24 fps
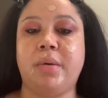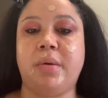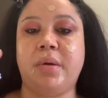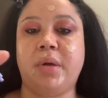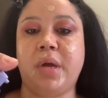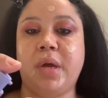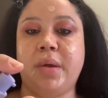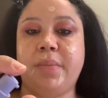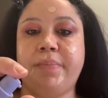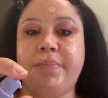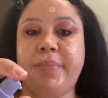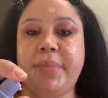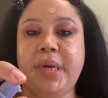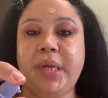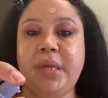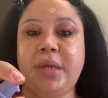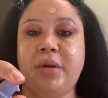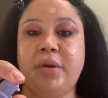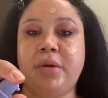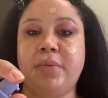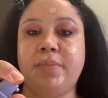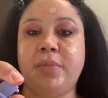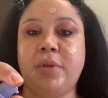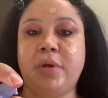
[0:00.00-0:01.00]

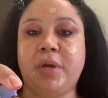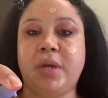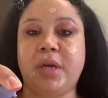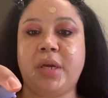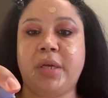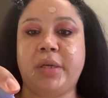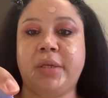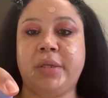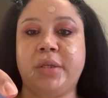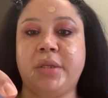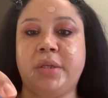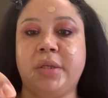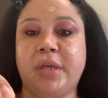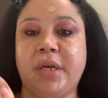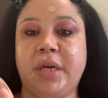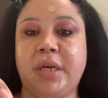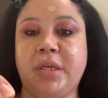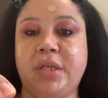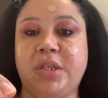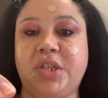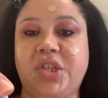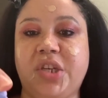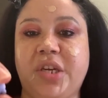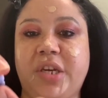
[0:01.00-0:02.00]
medium looking kind of
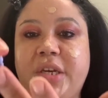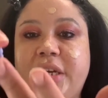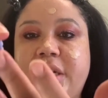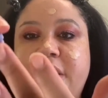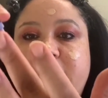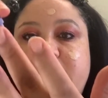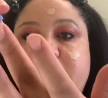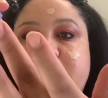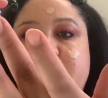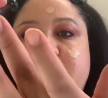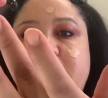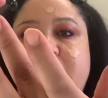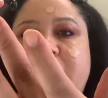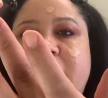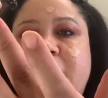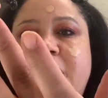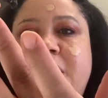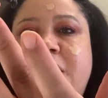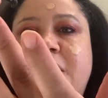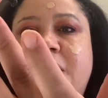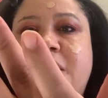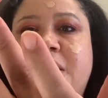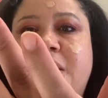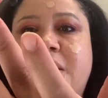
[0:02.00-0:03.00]
shade.
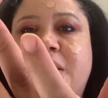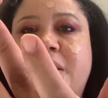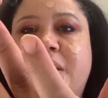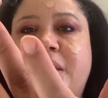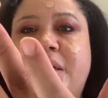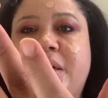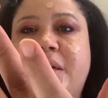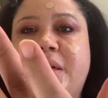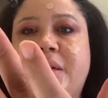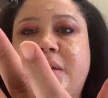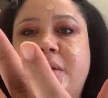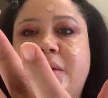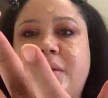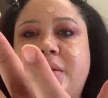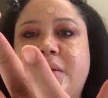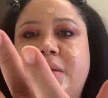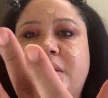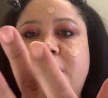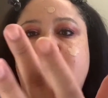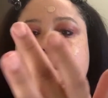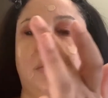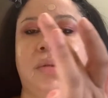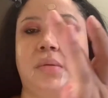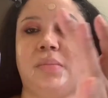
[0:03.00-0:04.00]
Okay,
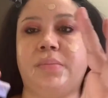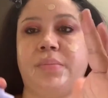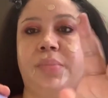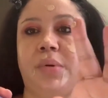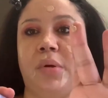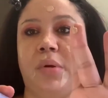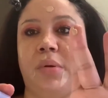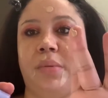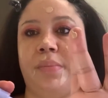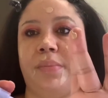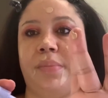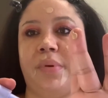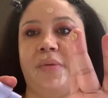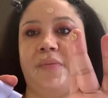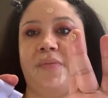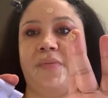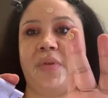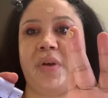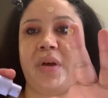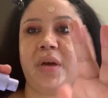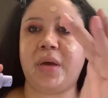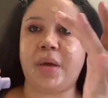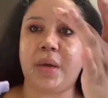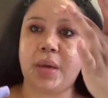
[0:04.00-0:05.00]
pump of that.